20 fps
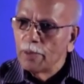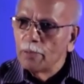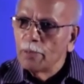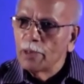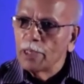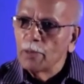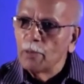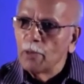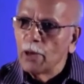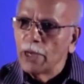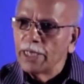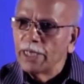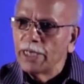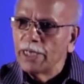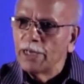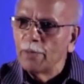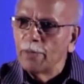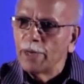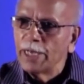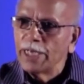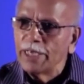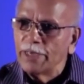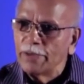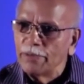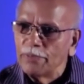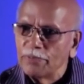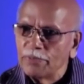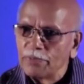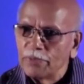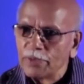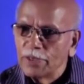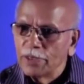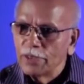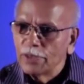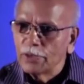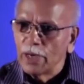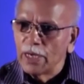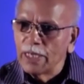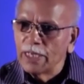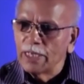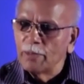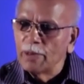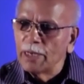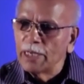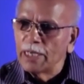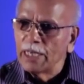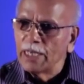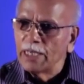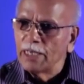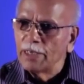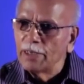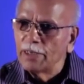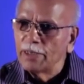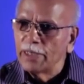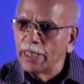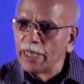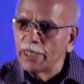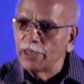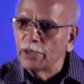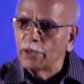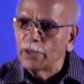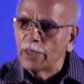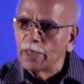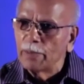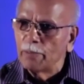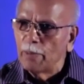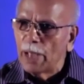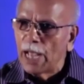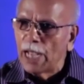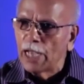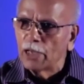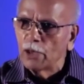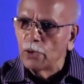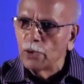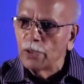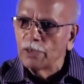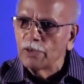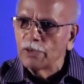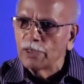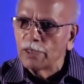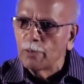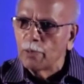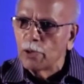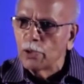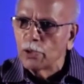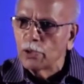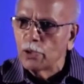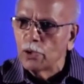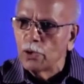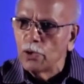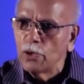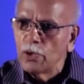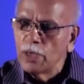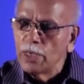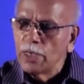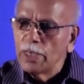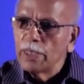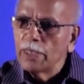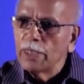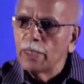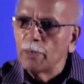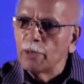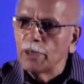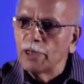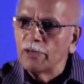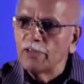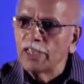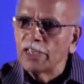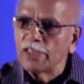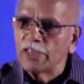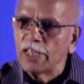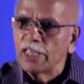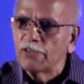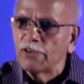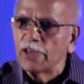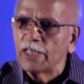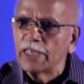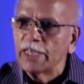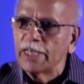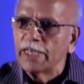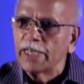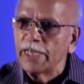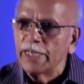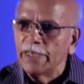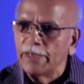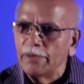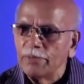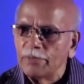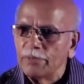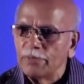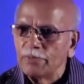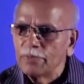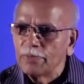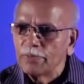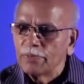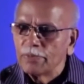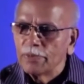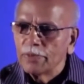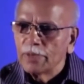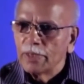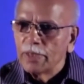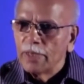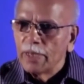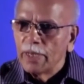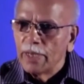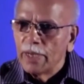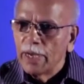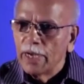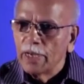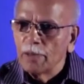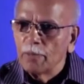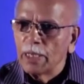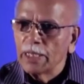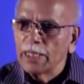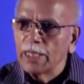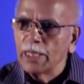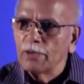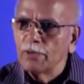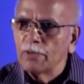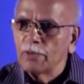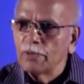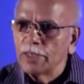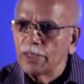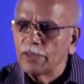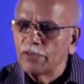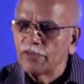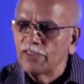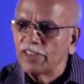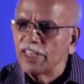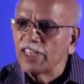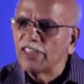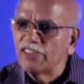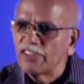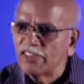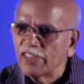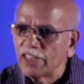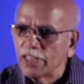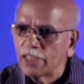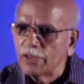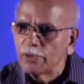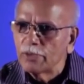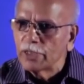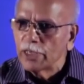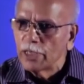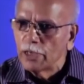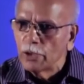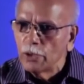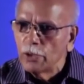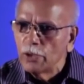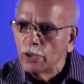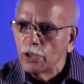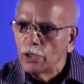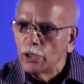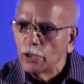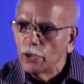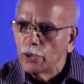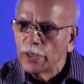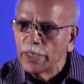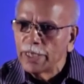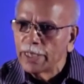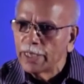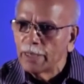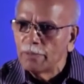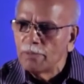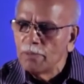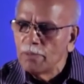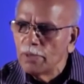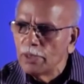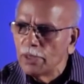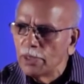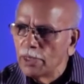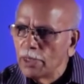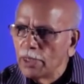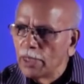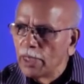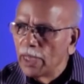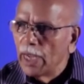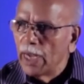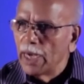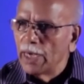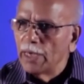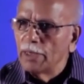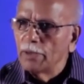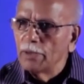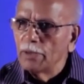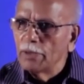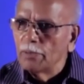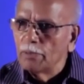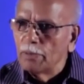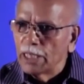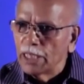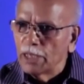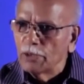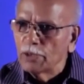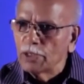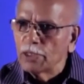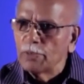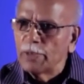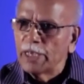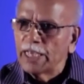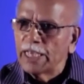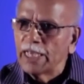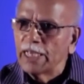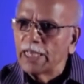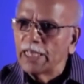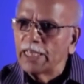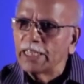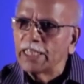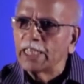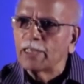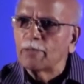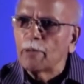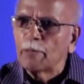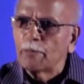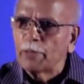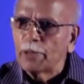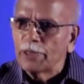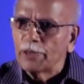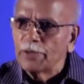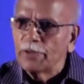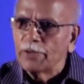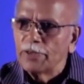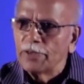But the boy didn't have money. So ultimately they took a bank loan. He was about to go. The previous day his father died. And the mother with 3 sisters was alone, no income. And mother was making lijjat papat